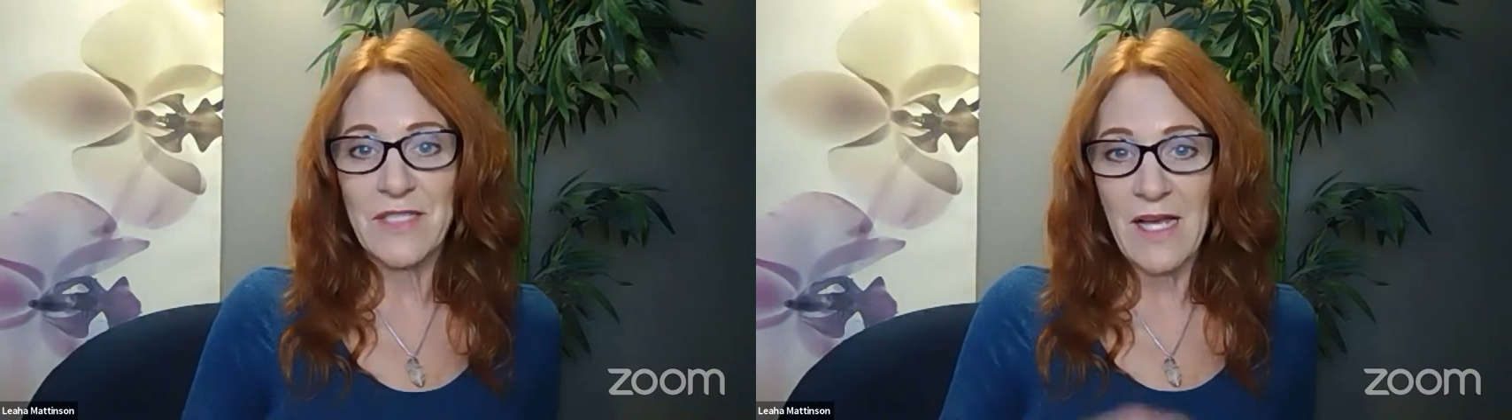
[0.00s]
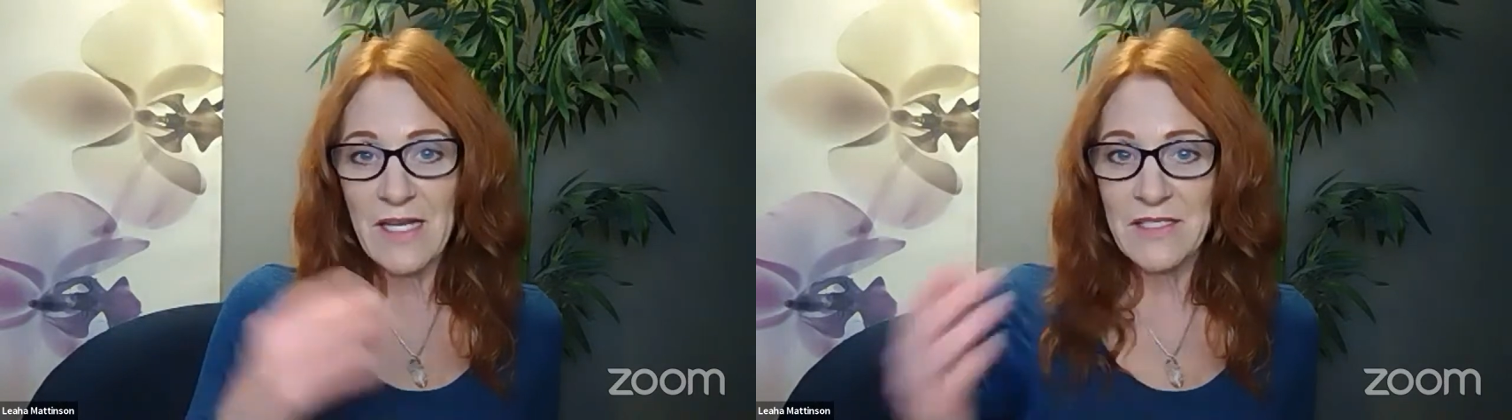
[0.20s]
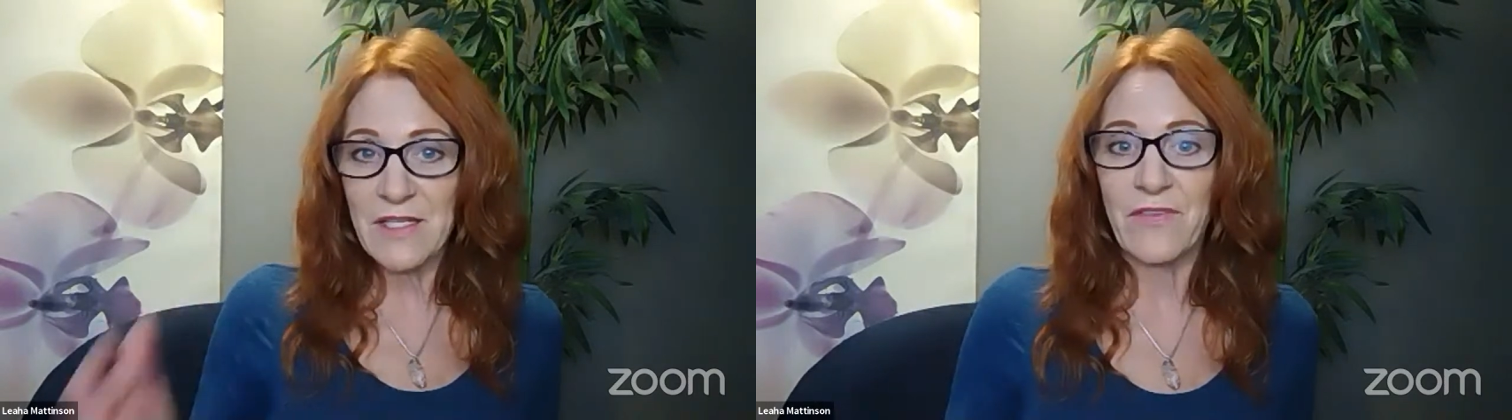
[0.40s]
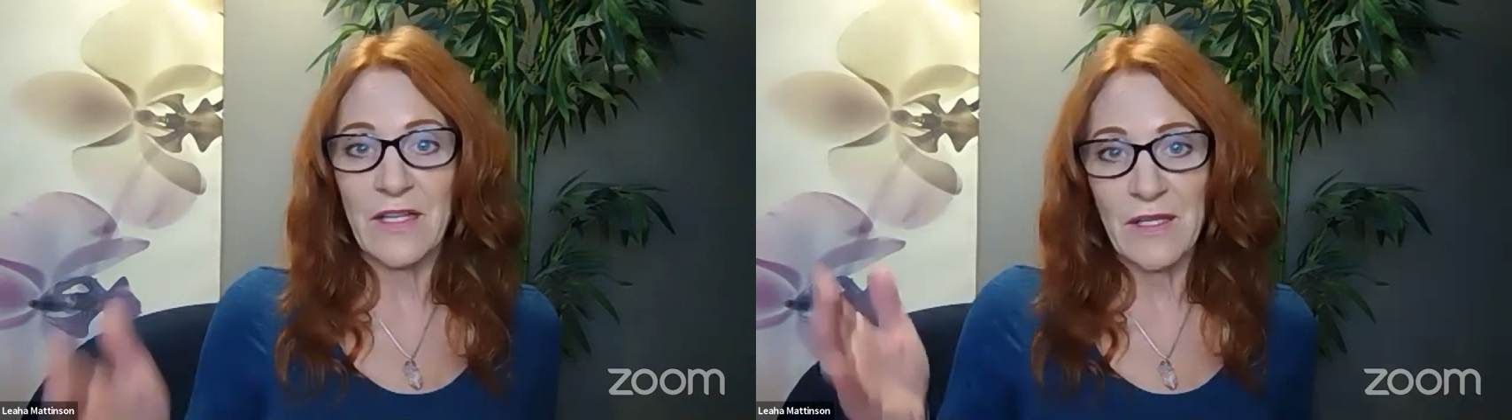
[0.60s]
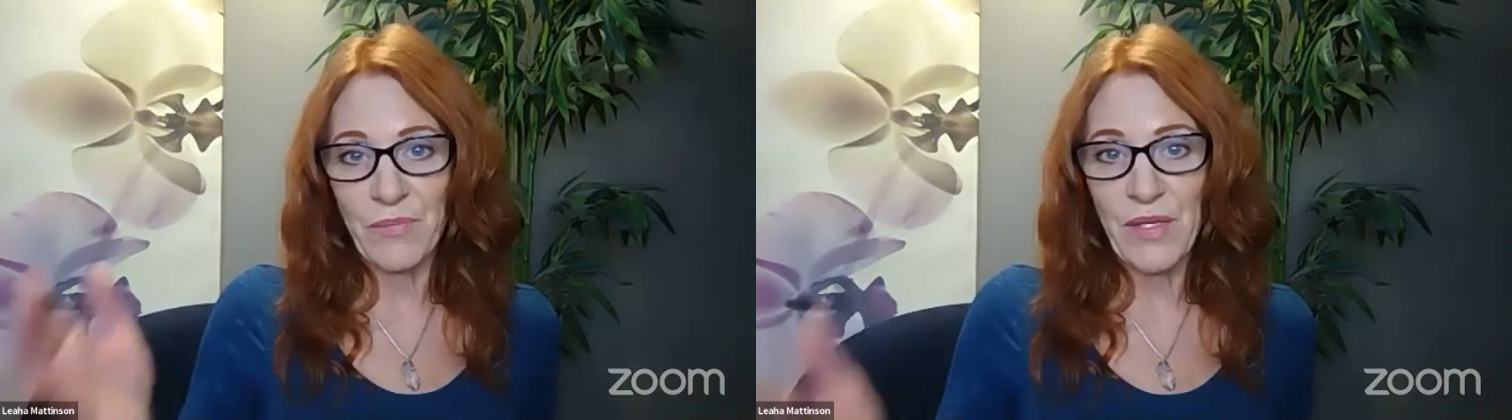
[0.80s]

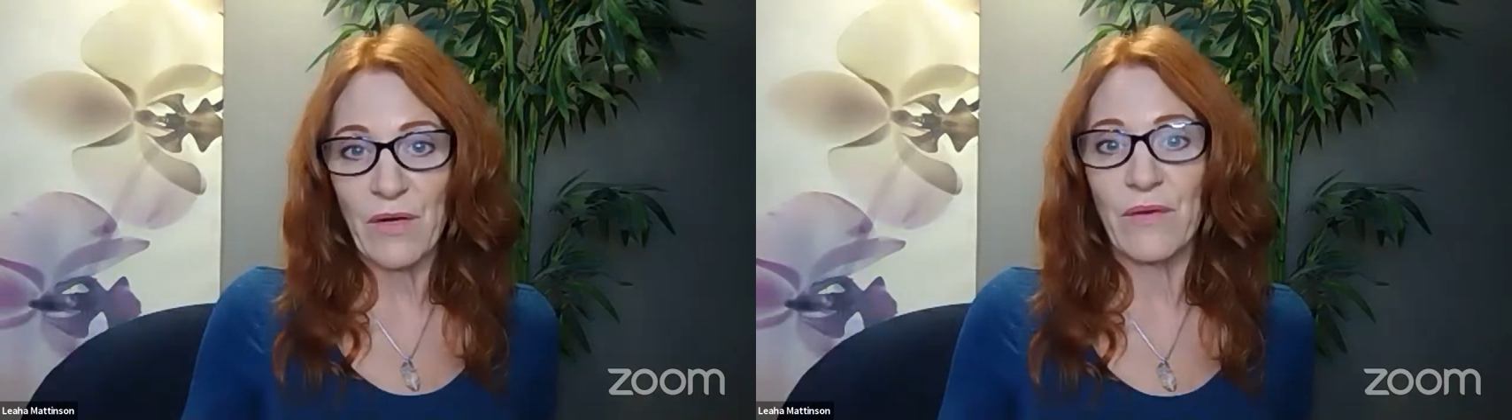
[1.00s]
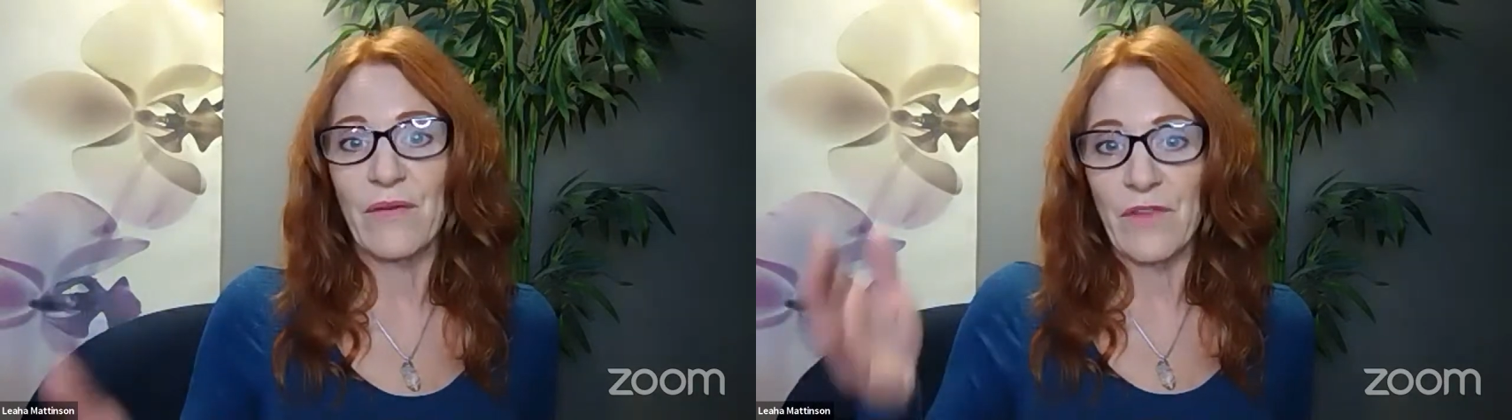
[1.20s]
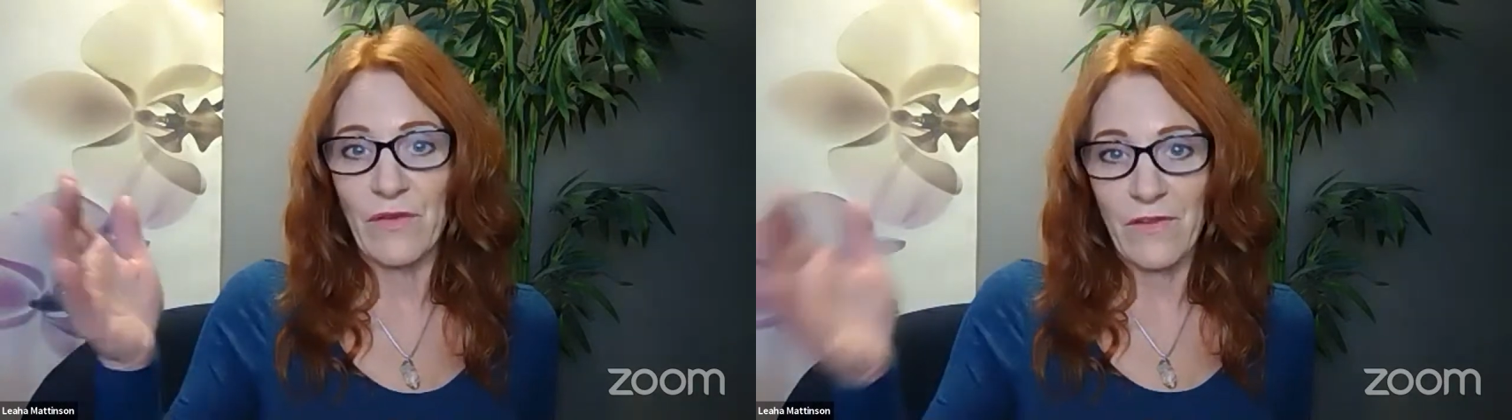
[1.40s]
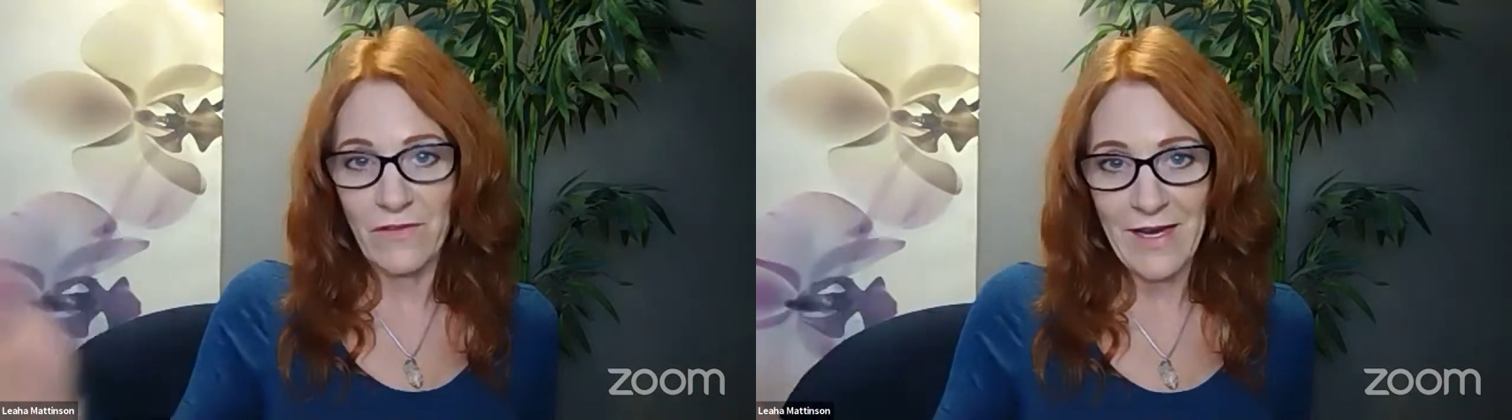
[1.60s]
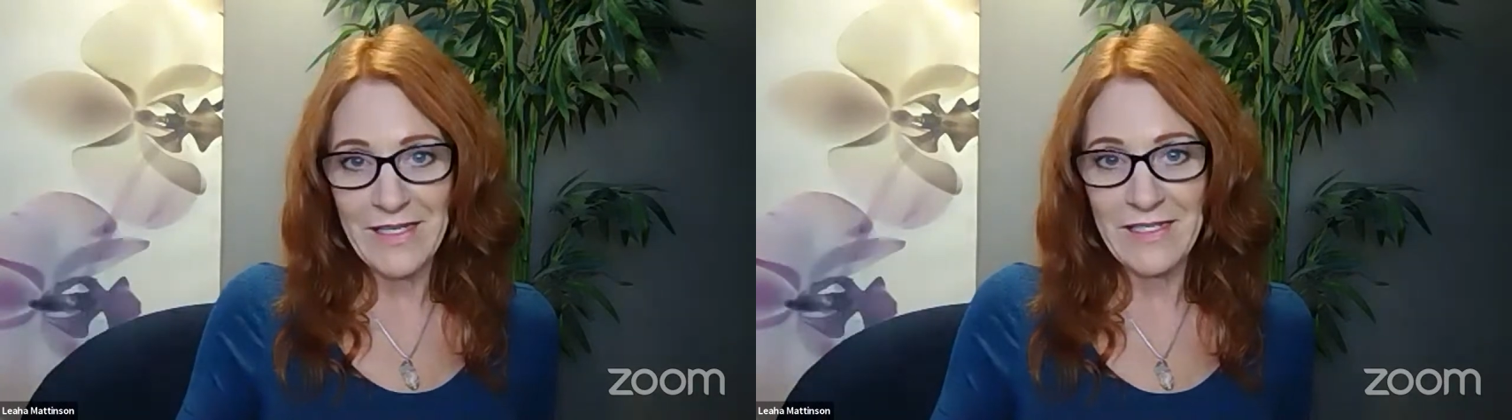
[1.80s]
scientifically peer-reviewed
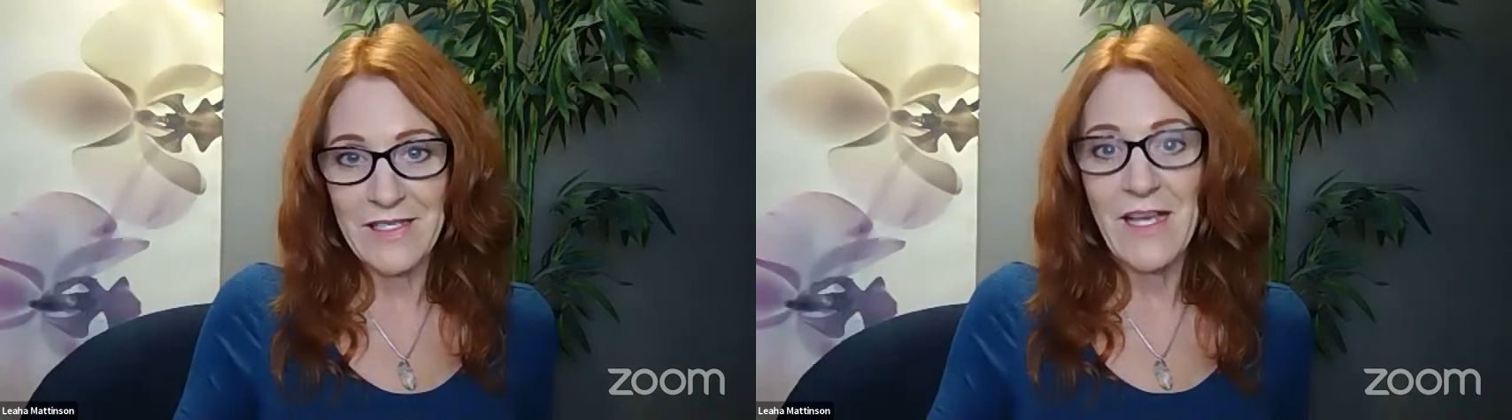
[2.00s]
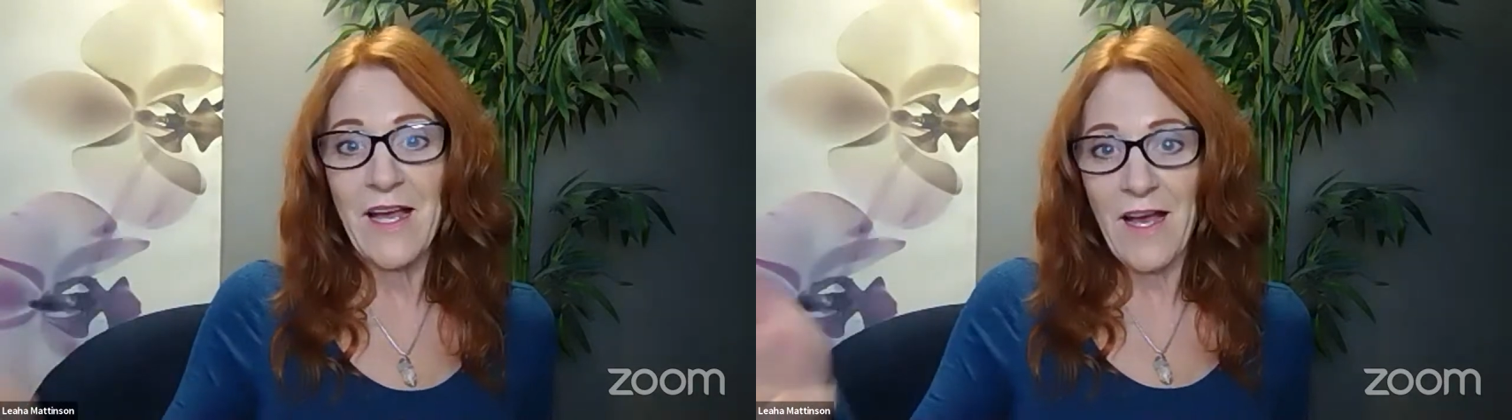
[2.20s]
studies